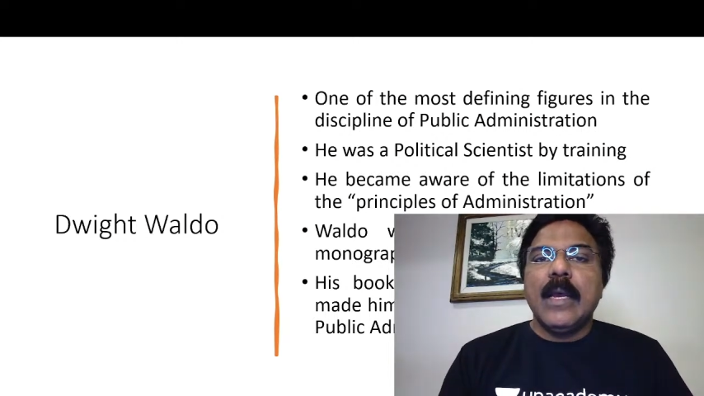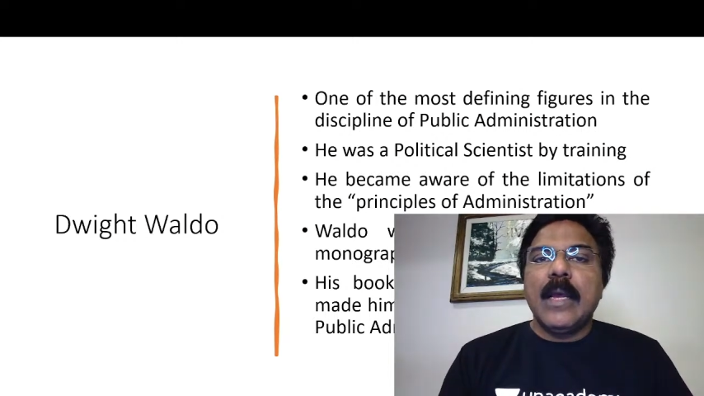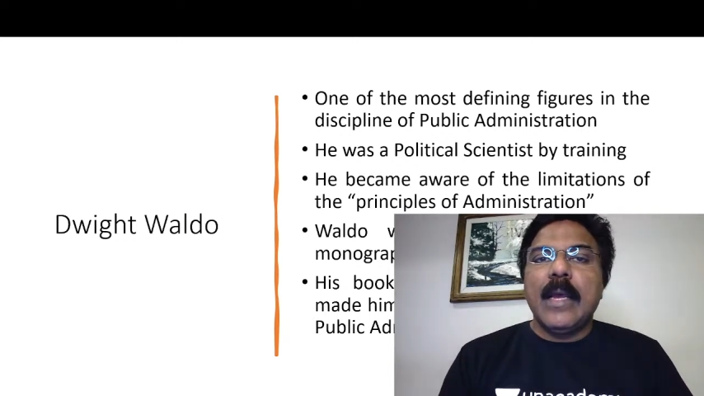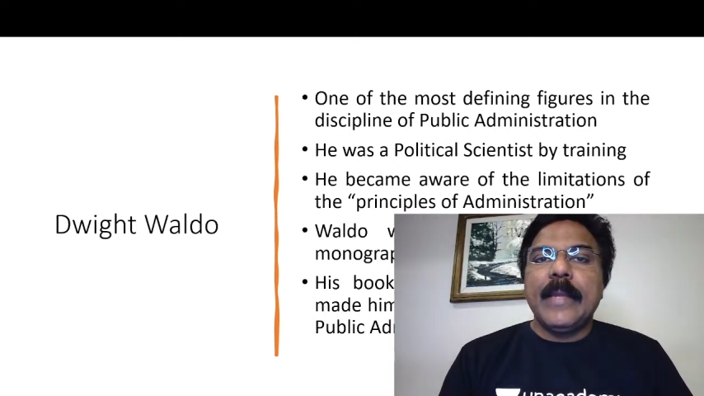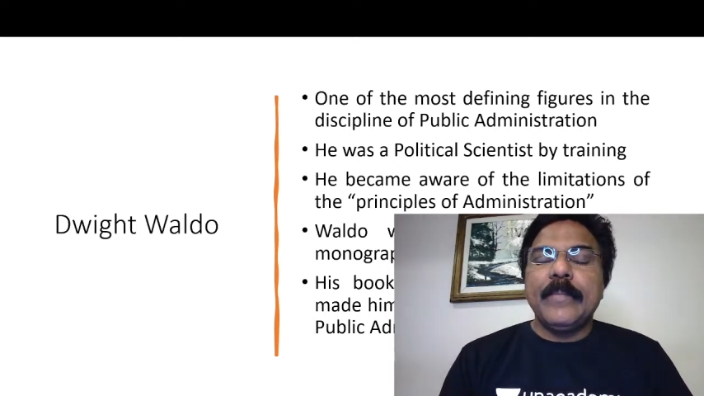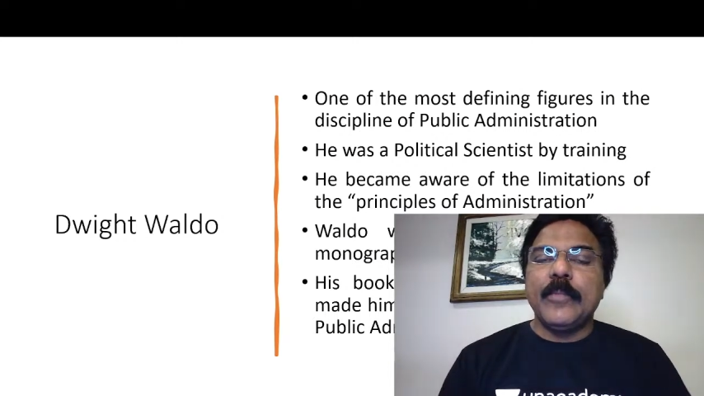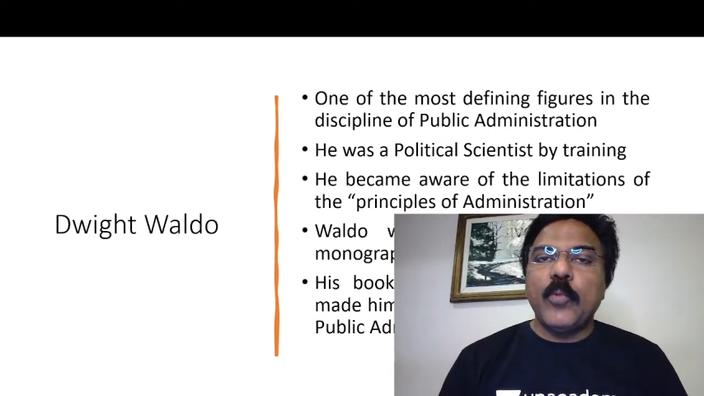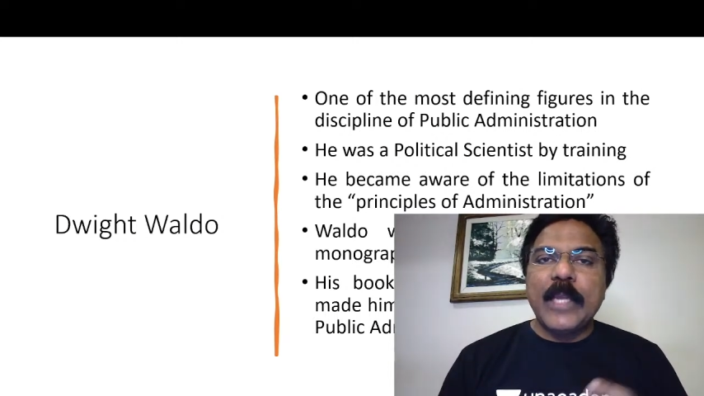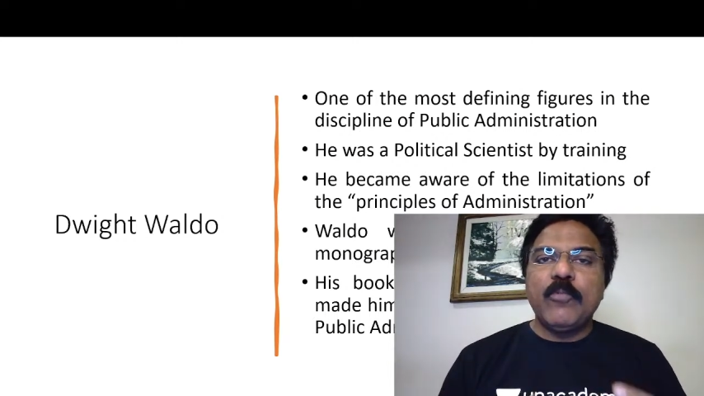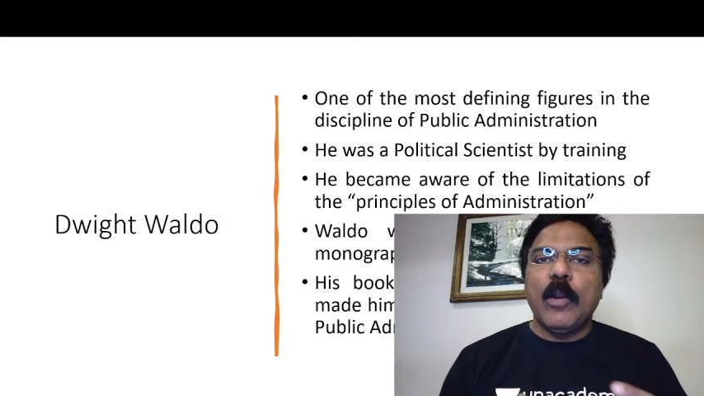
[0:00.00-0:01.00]
And
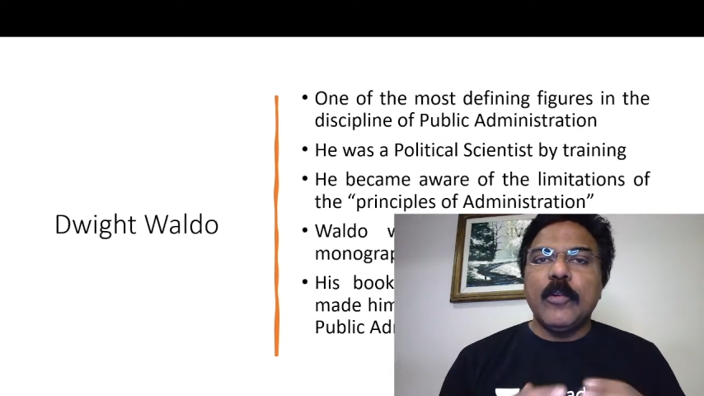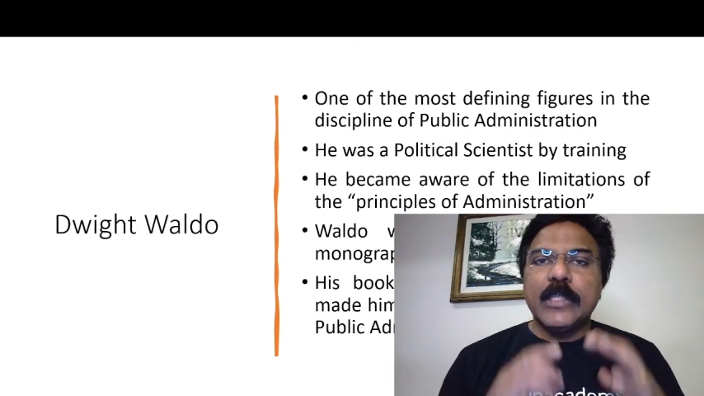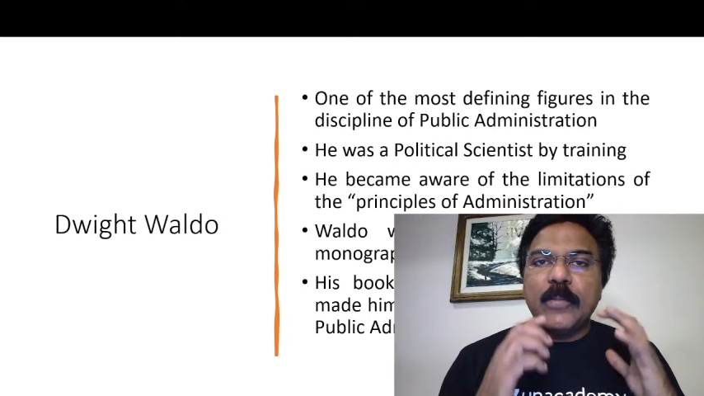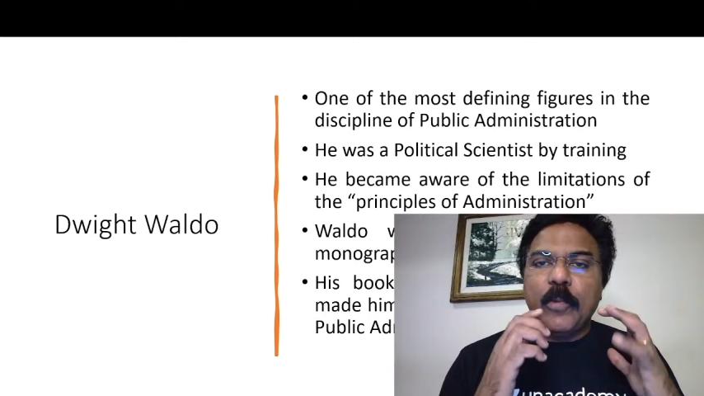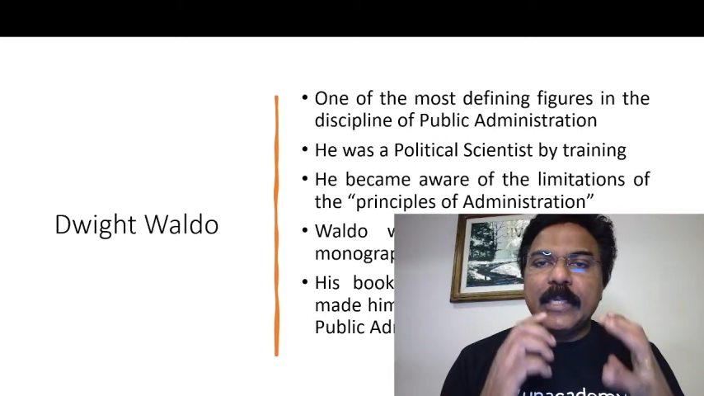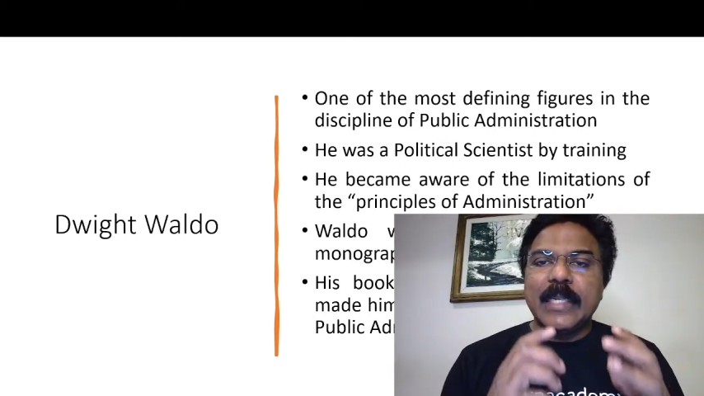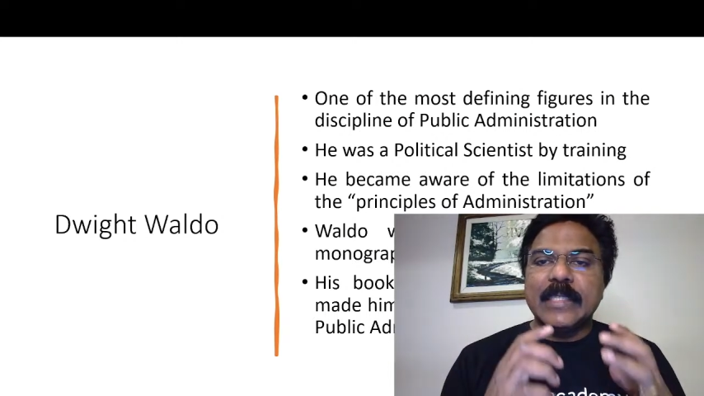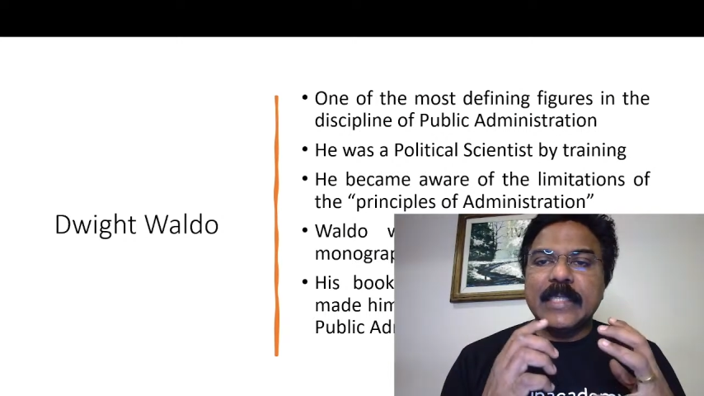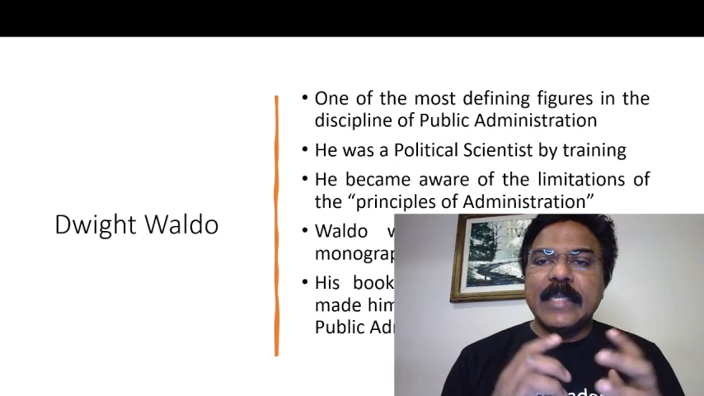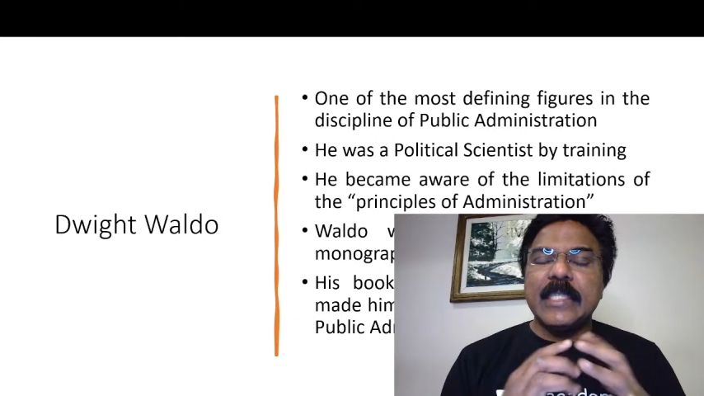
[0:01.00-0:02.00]
Dwight Waldo was a political
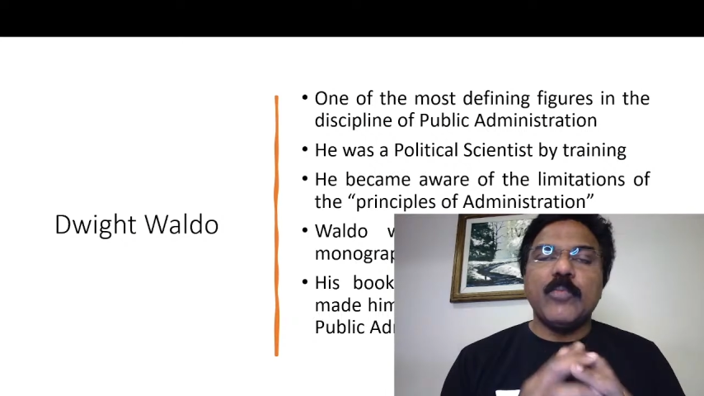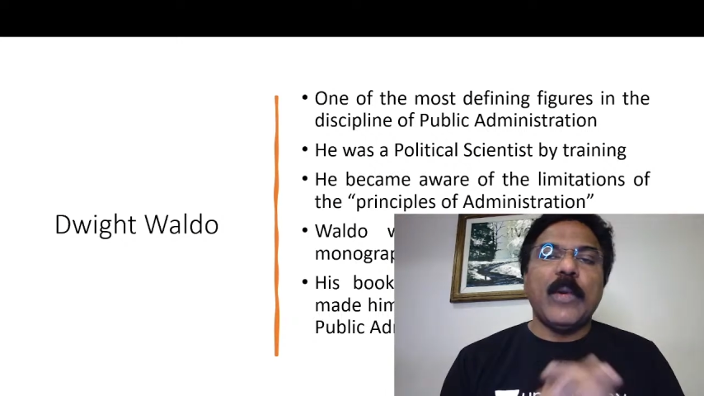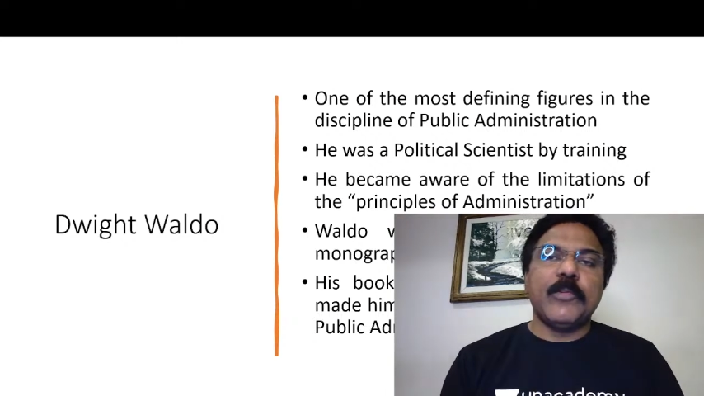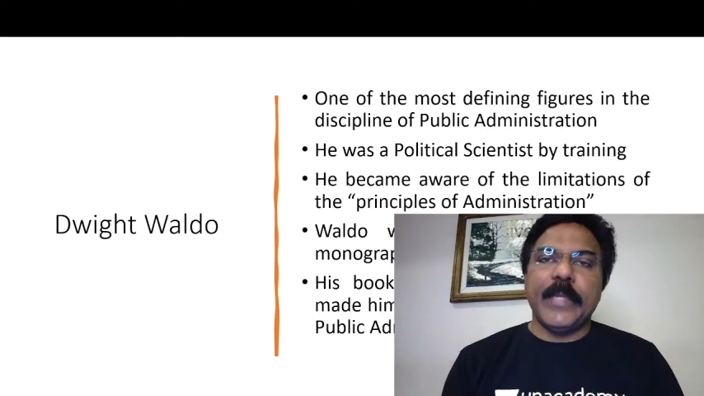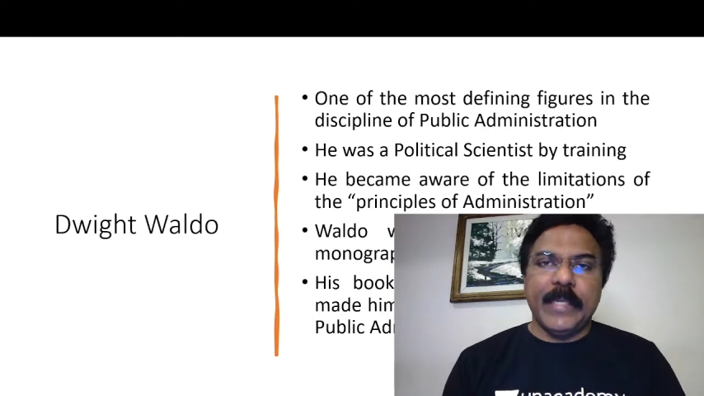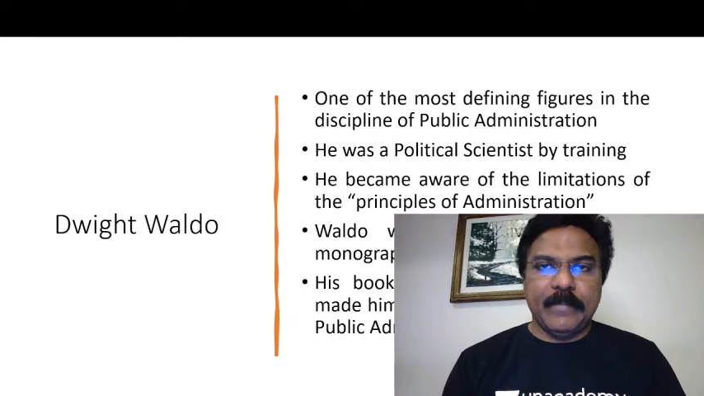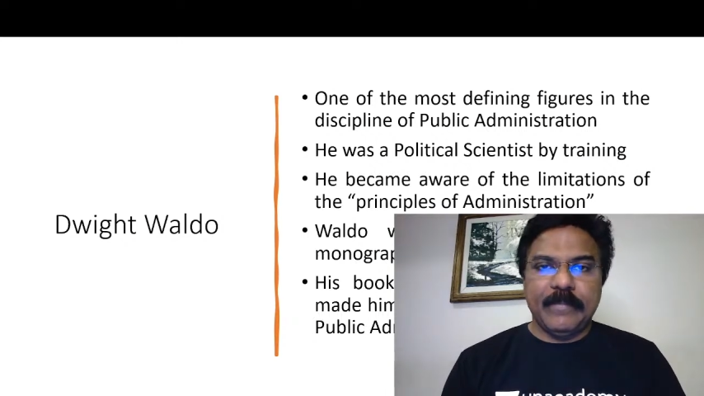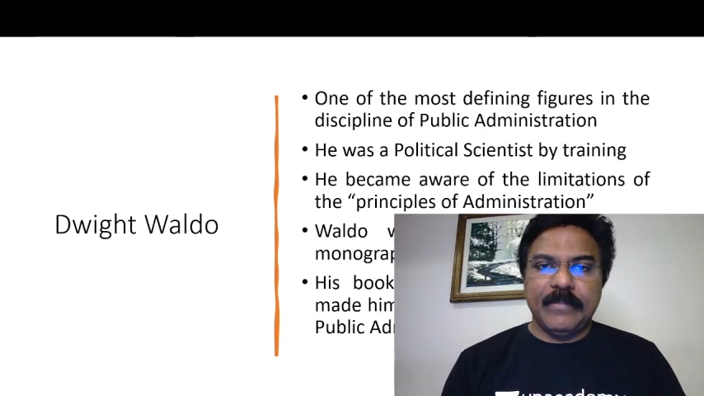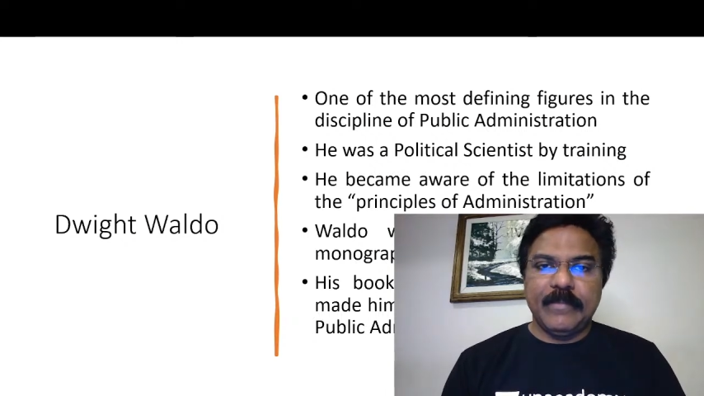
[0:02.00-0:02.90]
scientist by training.